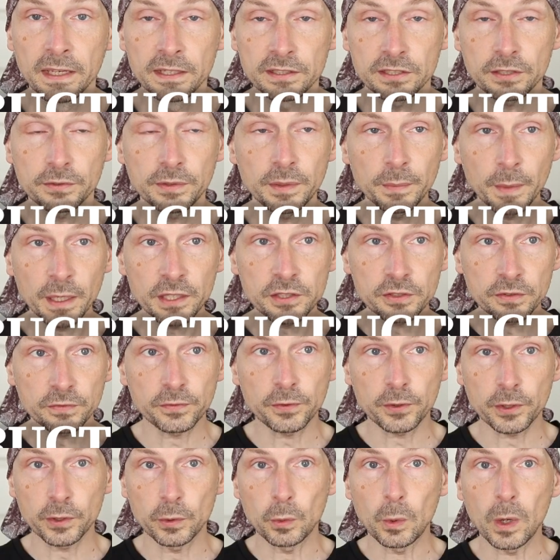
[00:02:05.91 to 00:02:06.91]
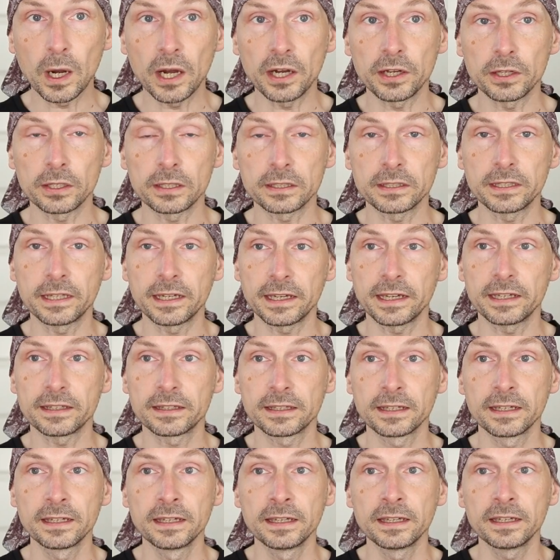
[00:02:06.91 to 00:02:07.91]
So imagine for a while
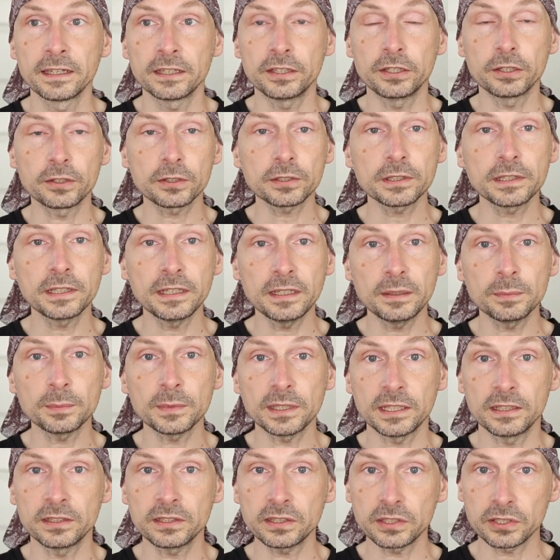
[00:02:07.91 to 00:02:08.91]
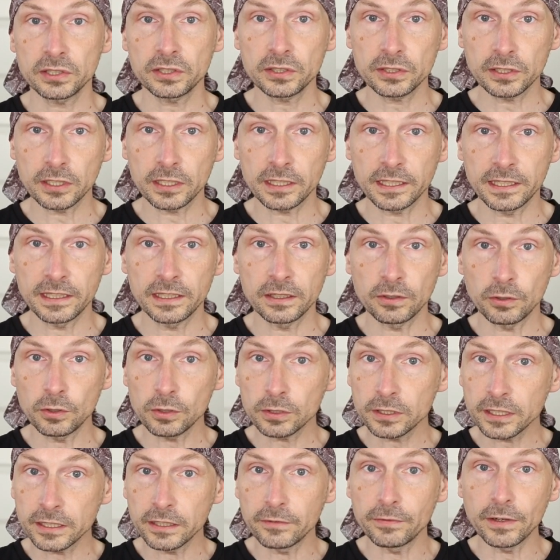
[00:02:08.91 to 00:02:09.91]
that your team internally,
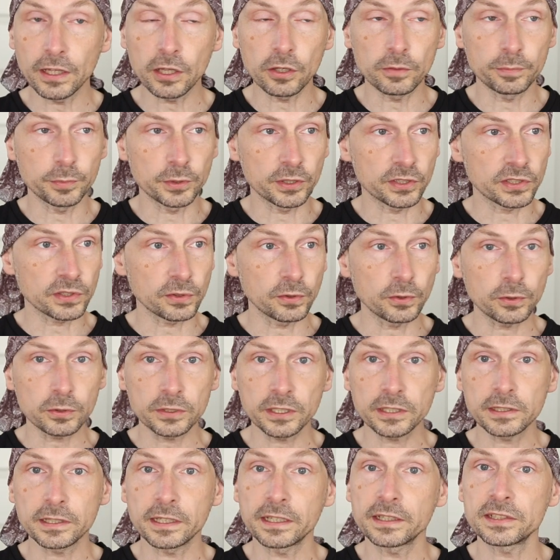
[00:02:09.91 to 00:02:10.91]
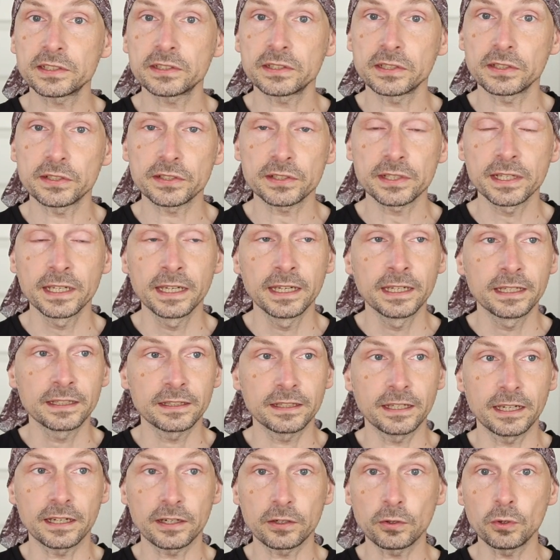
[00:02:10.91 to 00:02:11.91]
all the developers, all the testers,
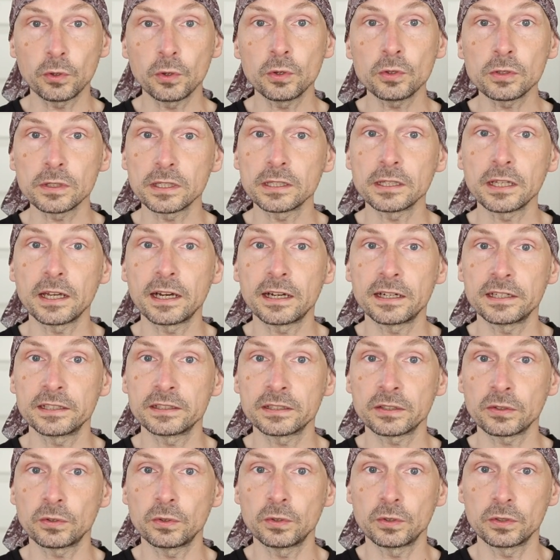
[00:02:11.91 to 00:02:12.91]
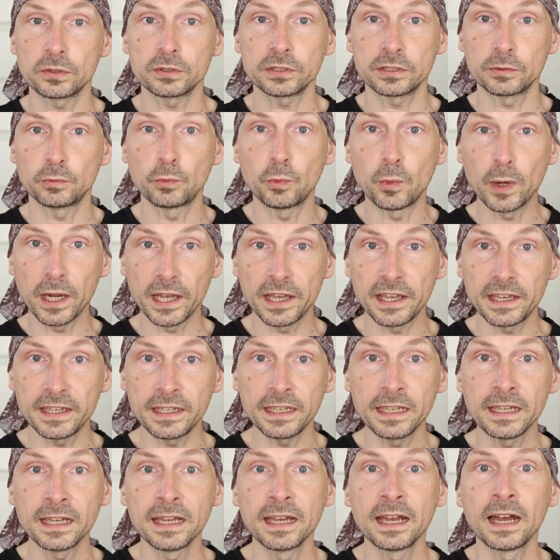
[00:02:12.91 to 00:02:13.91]
they are all aligned on the
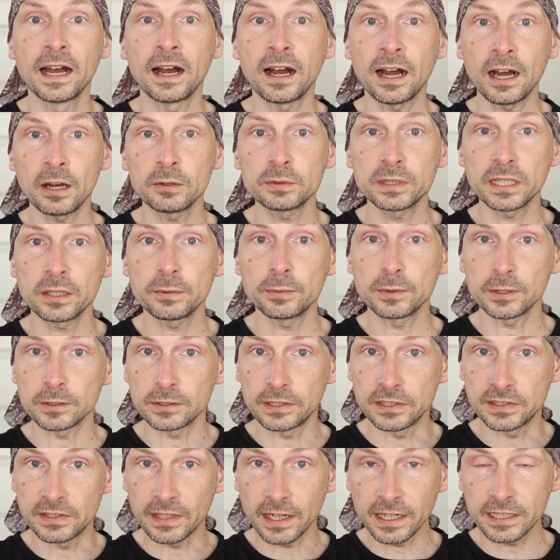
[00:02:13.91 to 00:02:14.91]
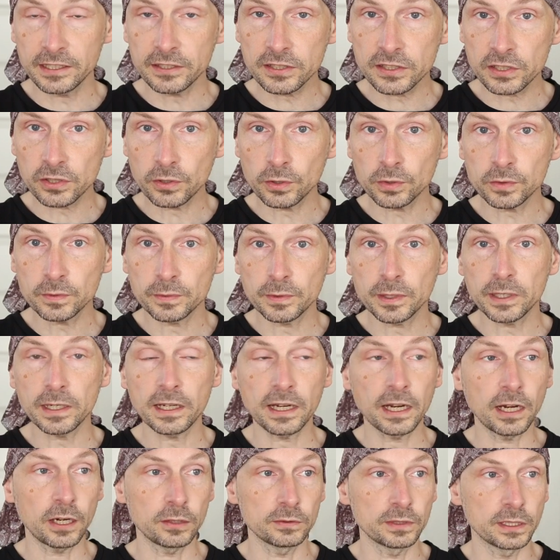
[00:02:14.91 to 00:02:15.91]
way how they will design the software,
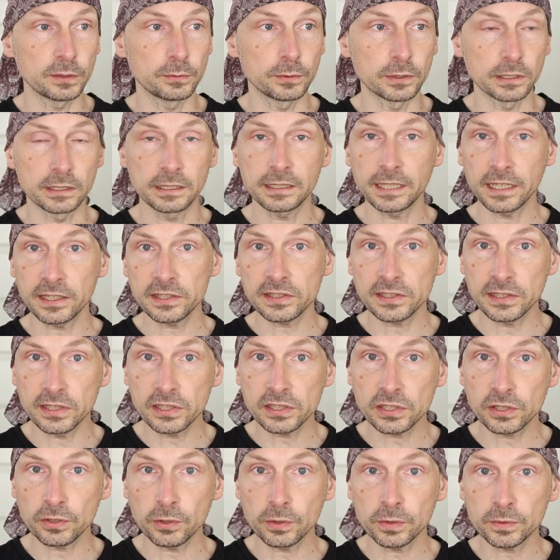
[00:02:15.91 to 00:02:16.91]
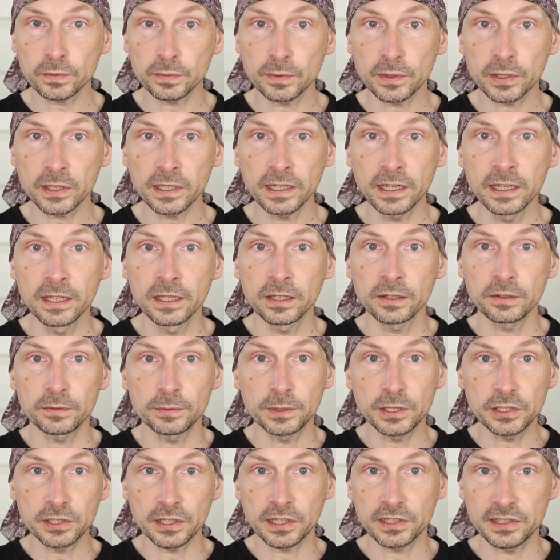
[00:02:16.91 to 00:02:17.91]
how they will test the software,
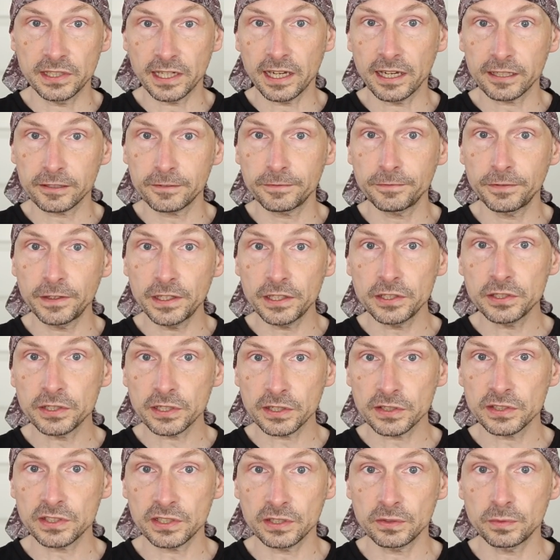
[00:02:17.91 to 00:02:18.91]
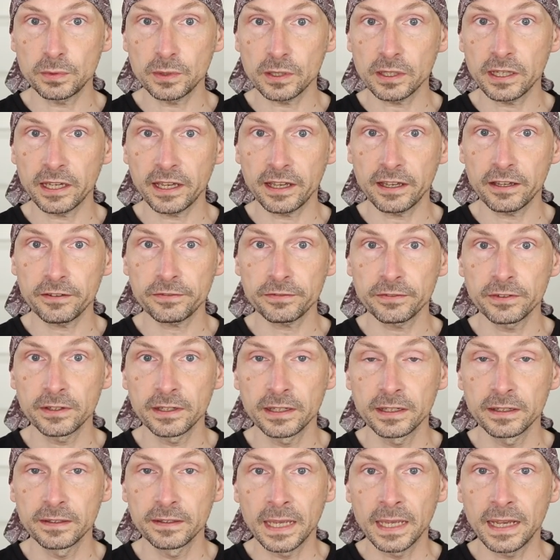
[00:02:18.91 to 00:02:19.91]
which exact features it will have,
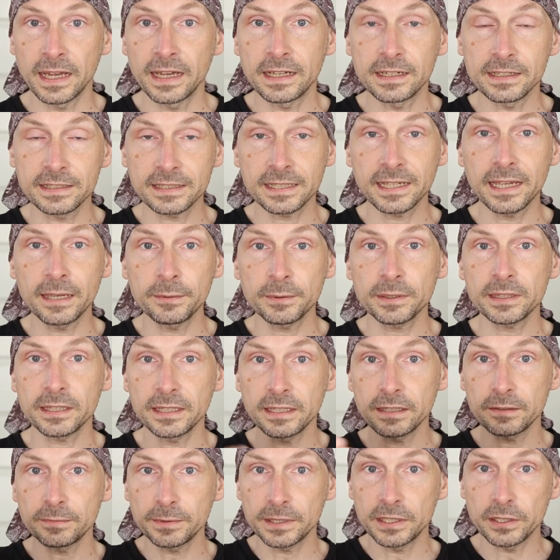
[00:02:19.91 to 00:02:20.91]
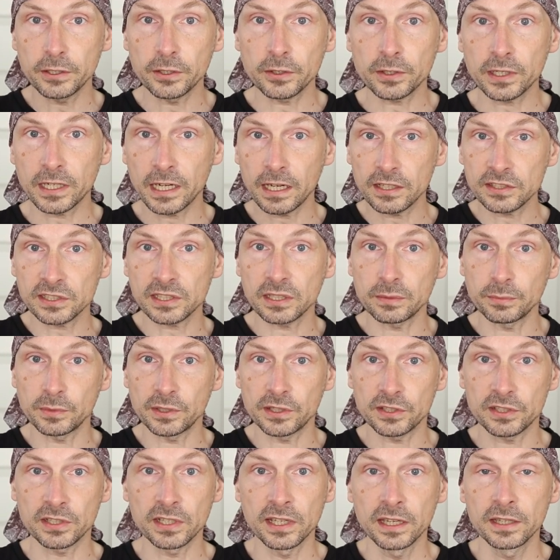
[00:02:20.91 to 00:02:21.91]
and the same thing with your
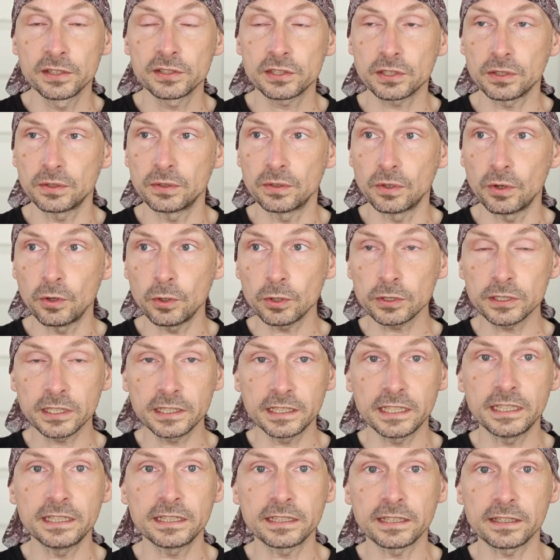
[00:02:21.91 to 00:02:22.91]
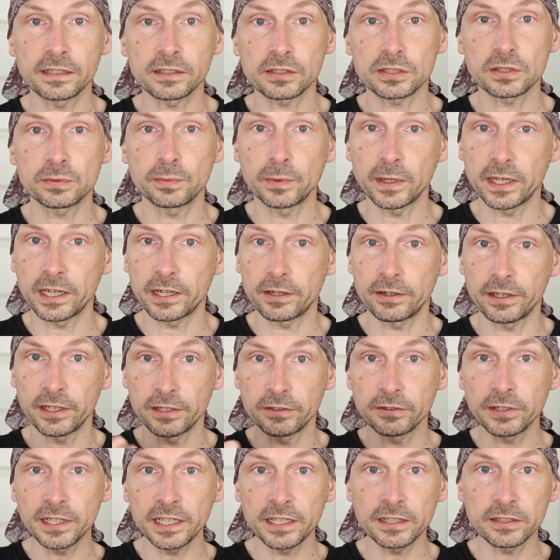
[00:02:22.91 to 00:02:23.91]
customers. So all the details were
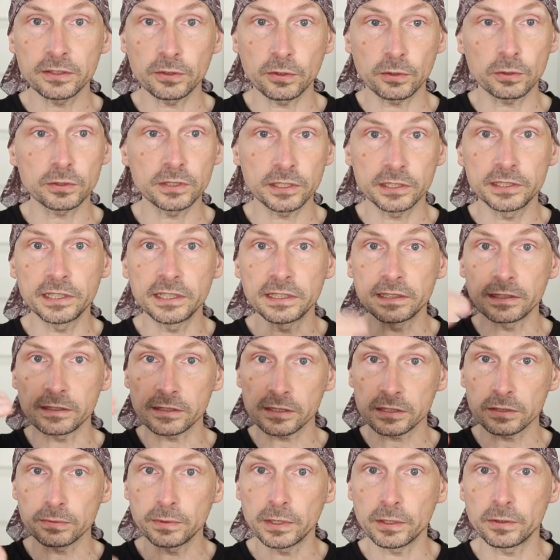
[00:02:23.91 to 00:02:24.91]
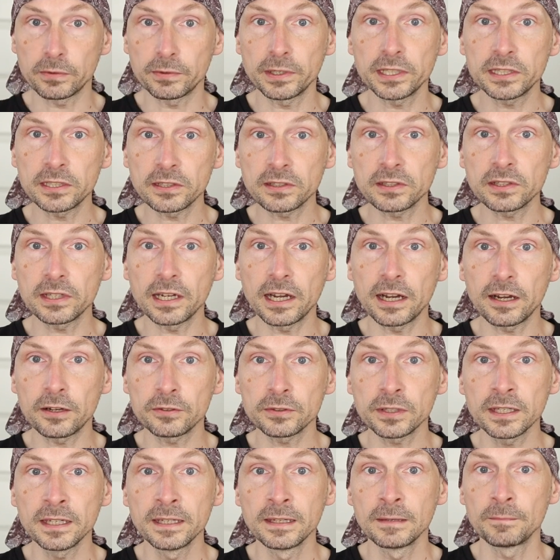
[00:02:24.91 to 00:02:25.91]
agreed, all the details were written
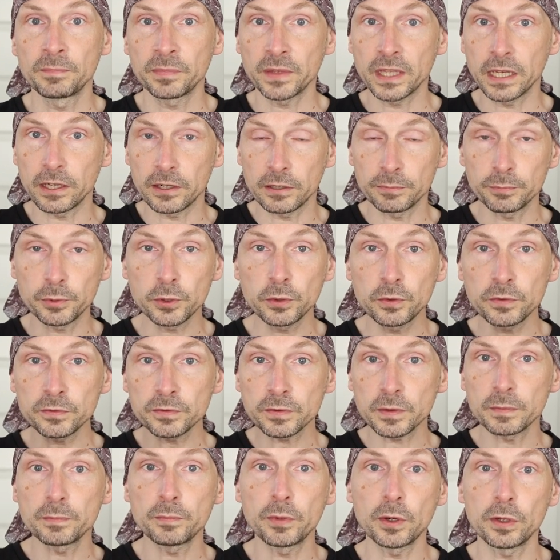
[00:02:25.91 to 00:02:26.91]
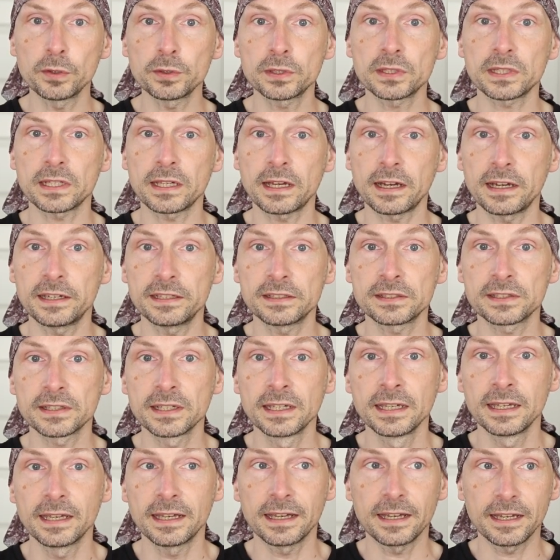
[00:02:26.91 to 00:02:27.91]
down, they are approved from both sides,
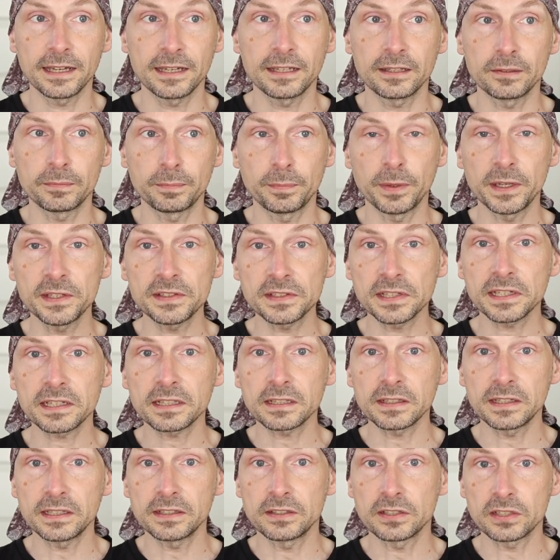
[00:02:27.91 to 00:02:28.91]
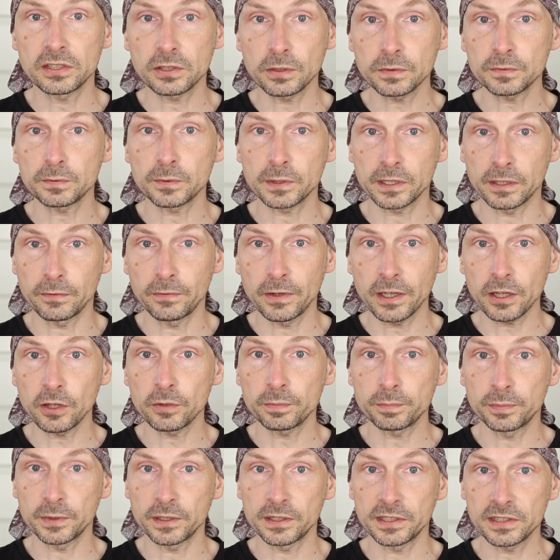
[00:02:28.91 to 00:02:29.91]
and basically the software
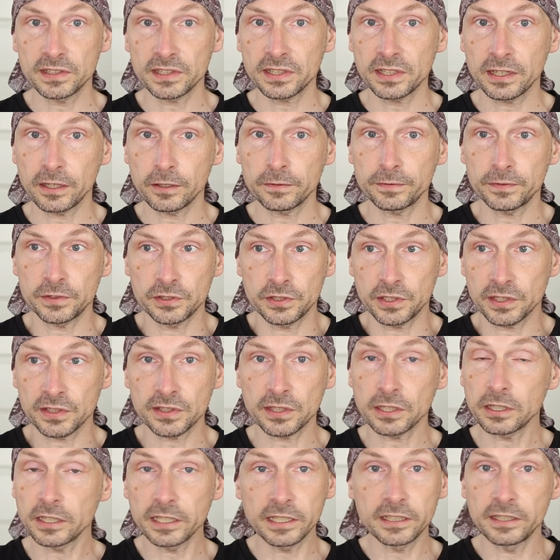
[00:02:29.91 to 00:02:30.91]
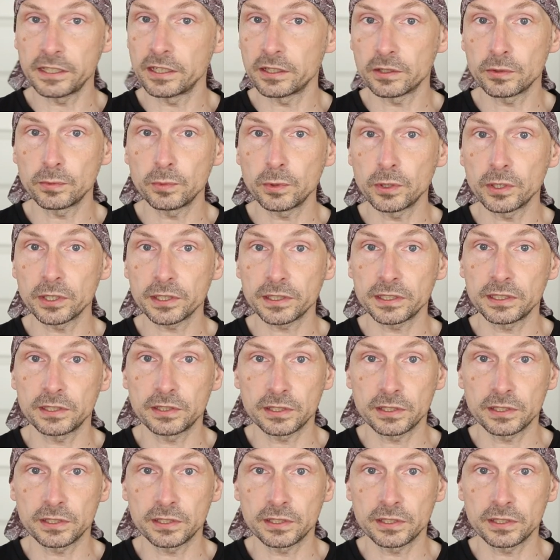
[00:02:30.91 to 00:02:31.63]
development itself is just a linear work.